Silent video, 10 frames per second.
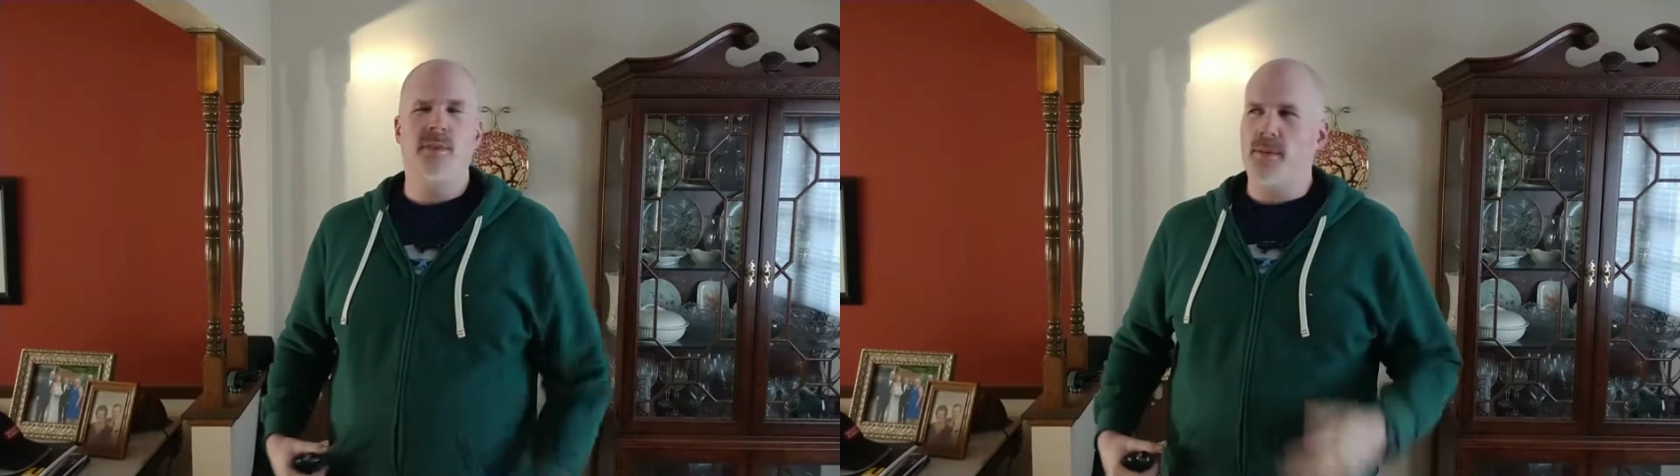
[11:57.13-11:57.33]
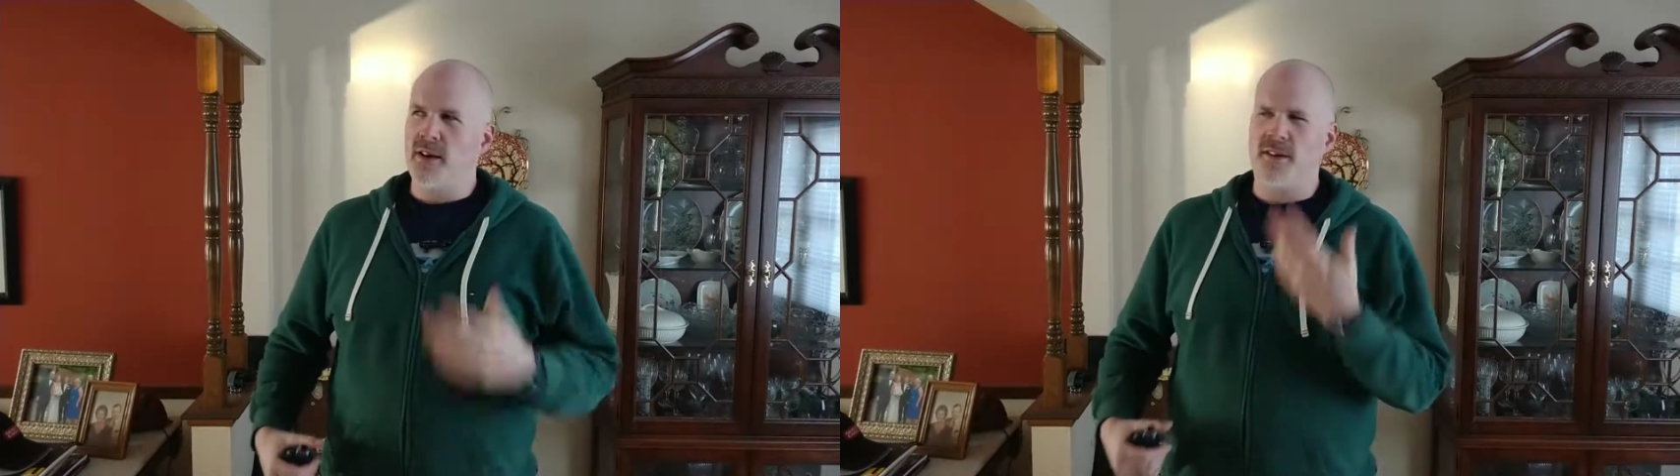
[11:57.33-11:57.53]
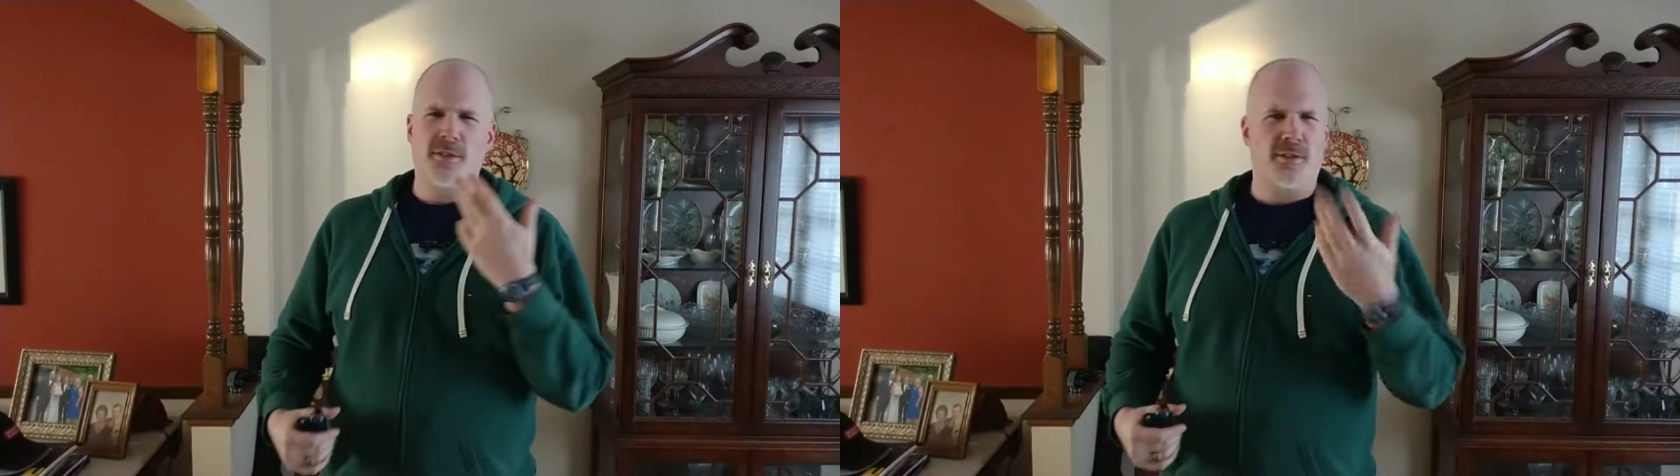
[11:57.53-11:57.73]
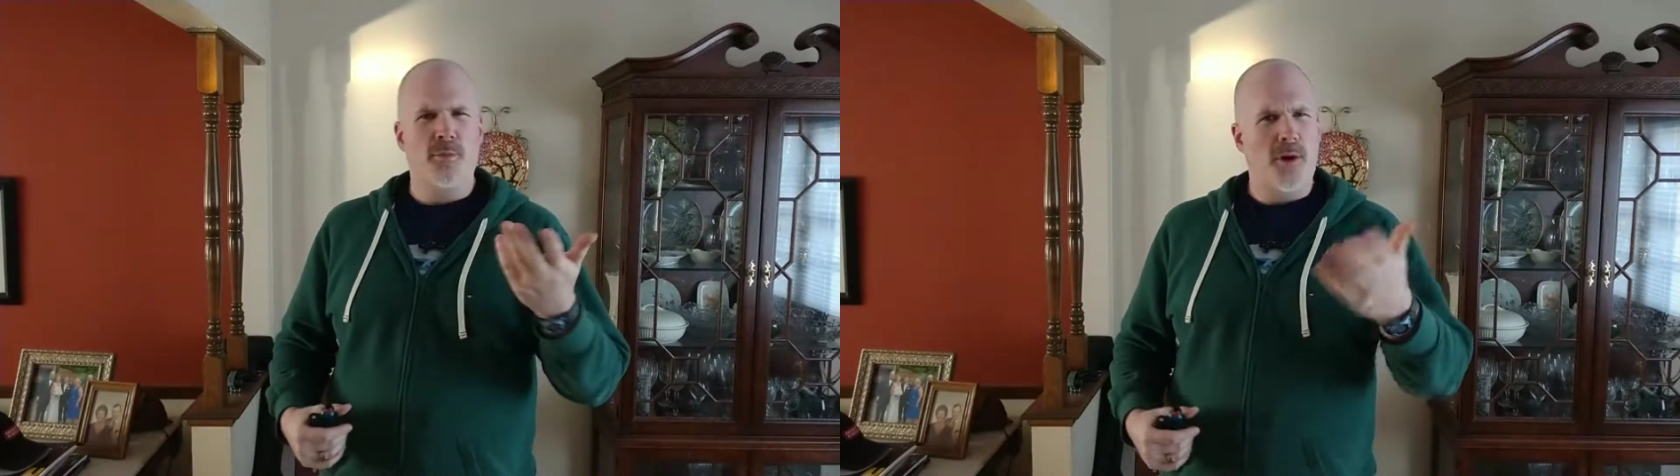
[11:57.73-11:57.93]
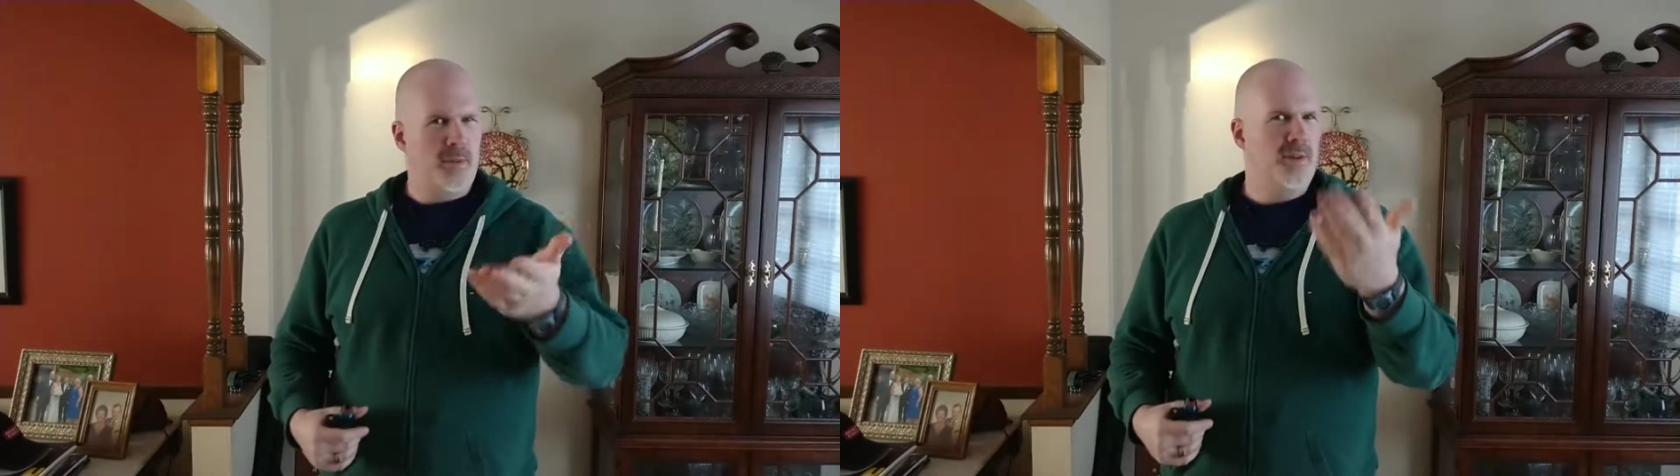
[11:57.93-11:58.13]
Maybe not a disco
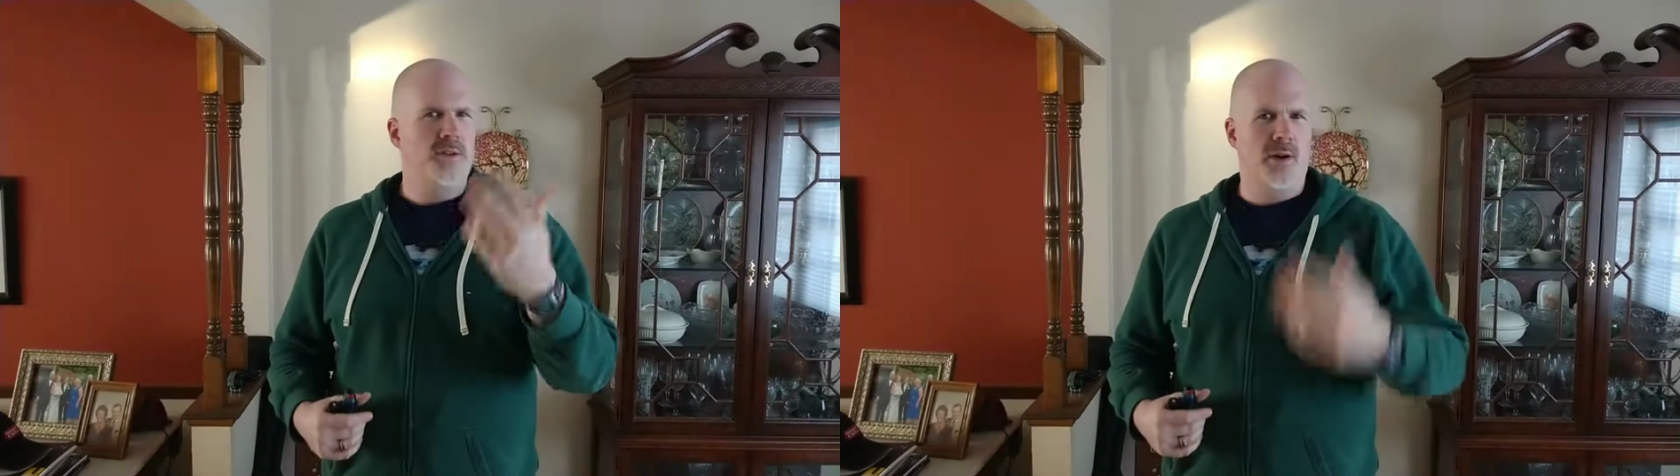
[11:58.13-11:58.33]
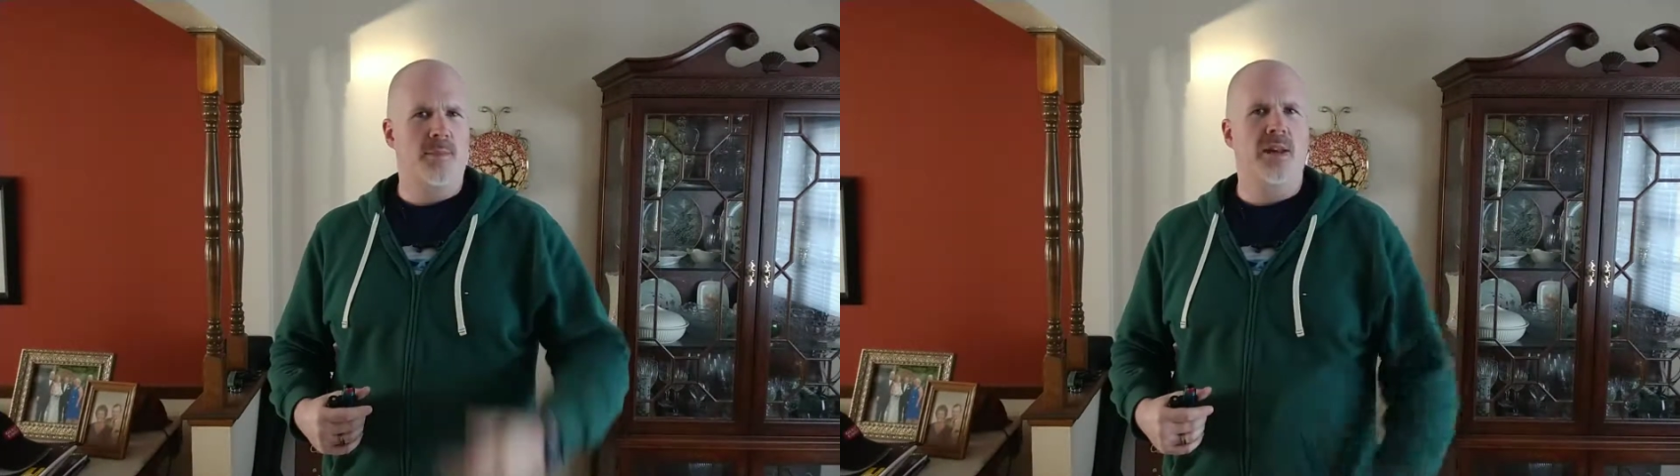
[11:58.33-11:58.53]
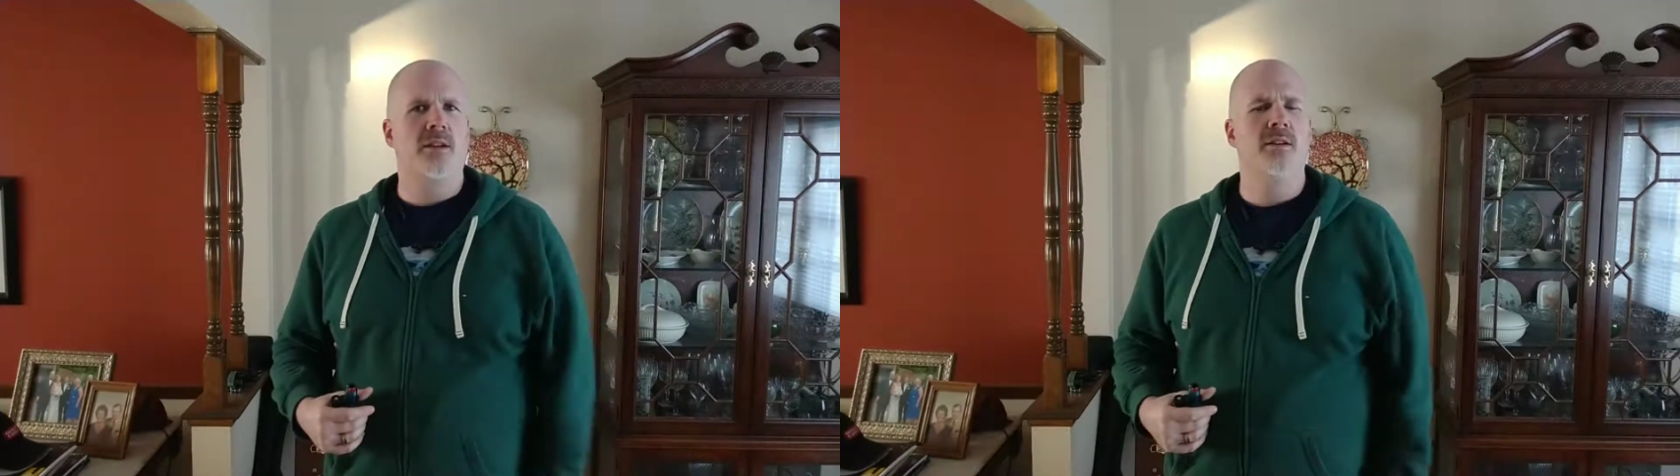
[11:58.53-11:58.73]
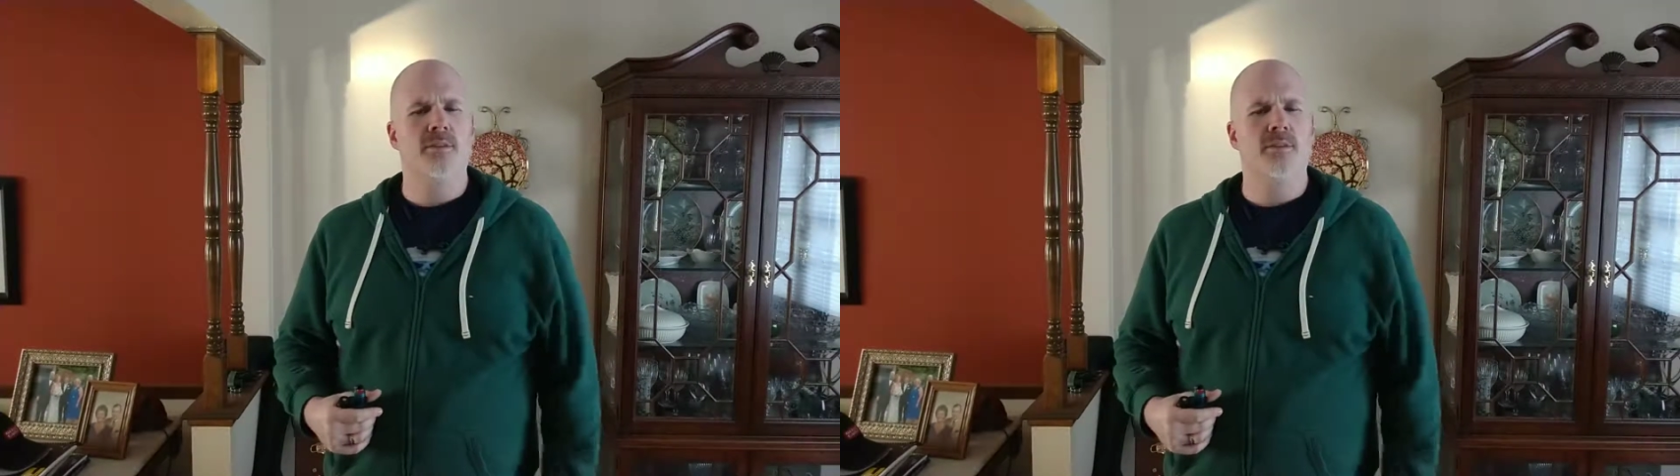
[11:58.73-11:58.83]
ball, but you know what I mean.